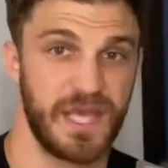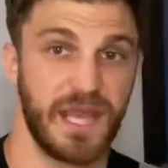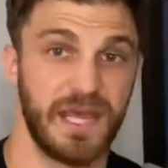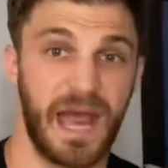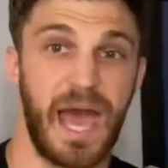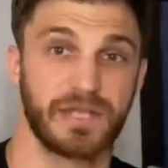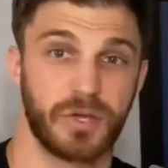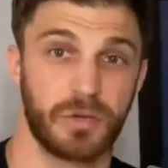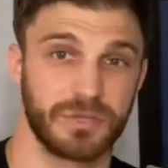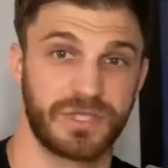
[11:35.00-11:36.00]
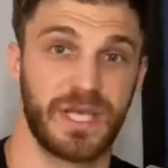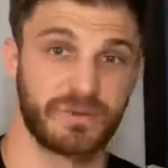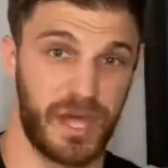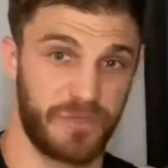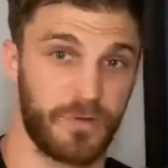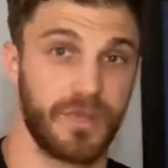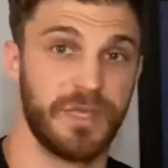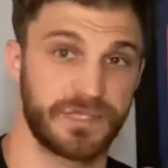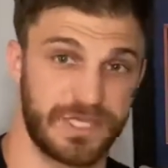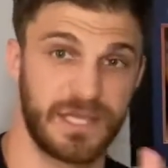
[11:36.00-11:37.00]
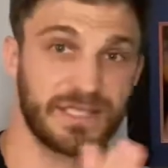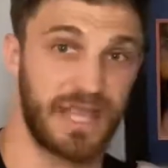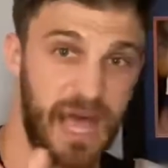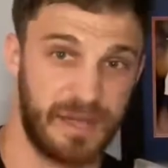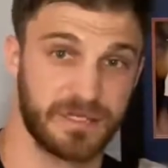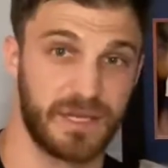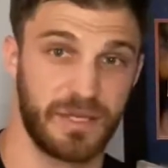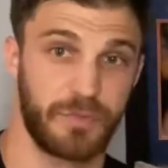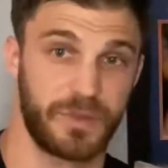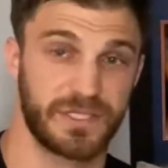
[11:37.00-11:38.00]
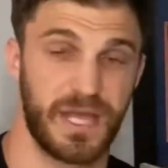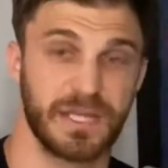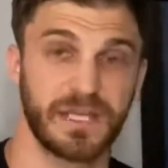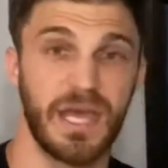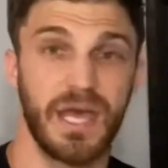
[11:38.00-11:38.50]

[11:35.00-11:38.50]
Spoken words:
9 total sets, right? 3, 6, 9, because I did 3 sets.